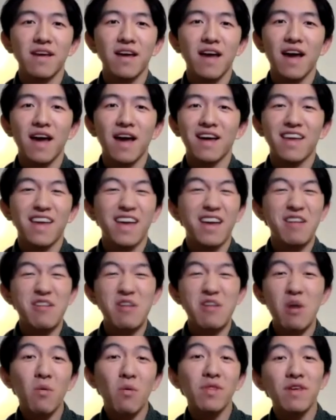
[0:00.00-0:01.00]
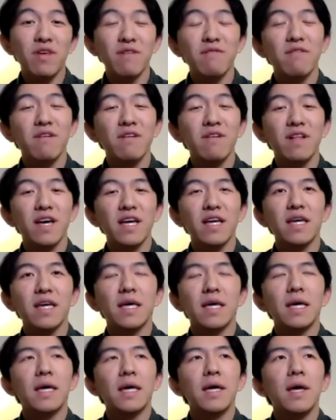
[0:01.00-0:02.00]
I can't know what they feel like,
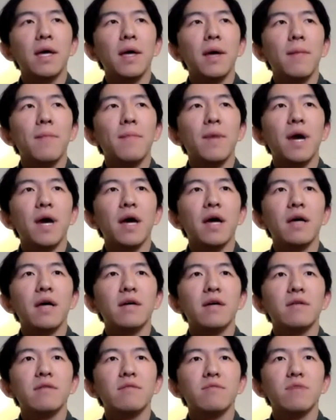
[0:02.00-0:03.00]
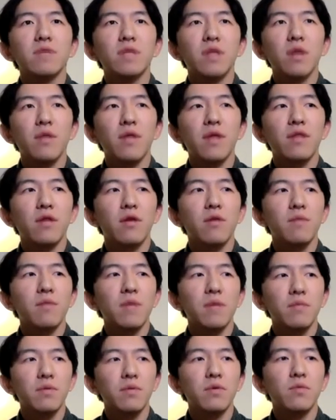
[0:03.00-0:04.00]
but we know that there are
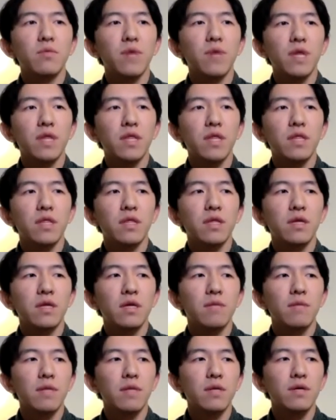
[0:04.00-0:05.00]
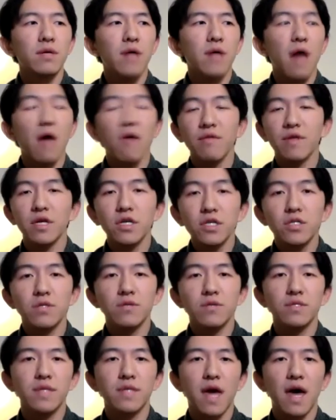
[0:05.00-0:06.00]
people with mental health
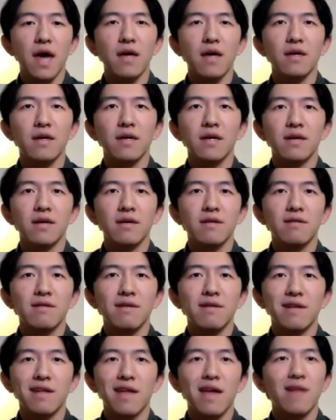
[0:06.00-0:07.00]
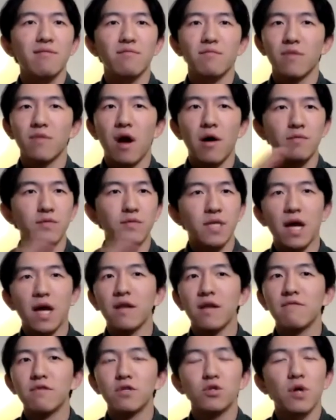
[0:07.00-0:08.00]
issues that, again, outside
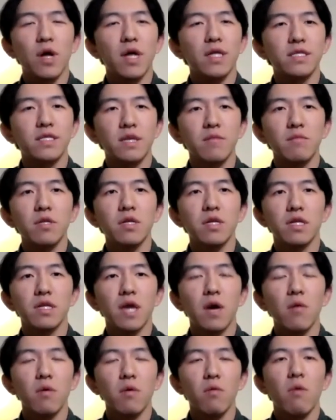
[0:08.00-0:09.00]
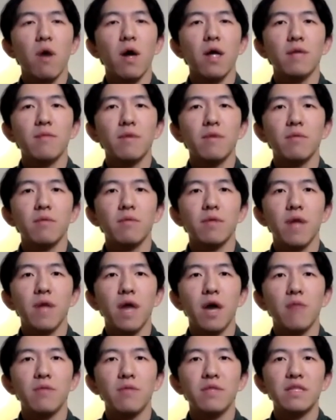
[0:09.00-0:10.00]
of the trans community, that we want to be able to
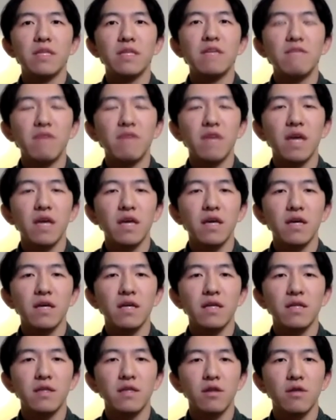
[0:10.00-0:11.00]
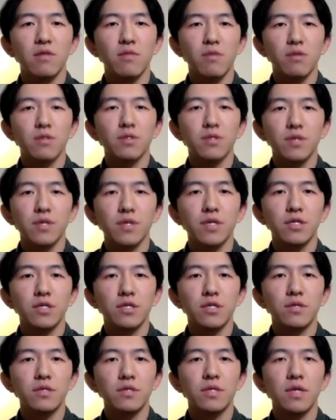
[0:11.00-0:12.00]
help alleviate their personal
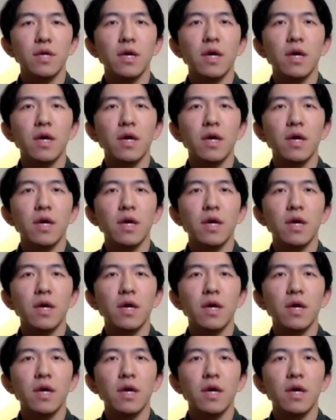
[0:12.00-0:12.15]
issues.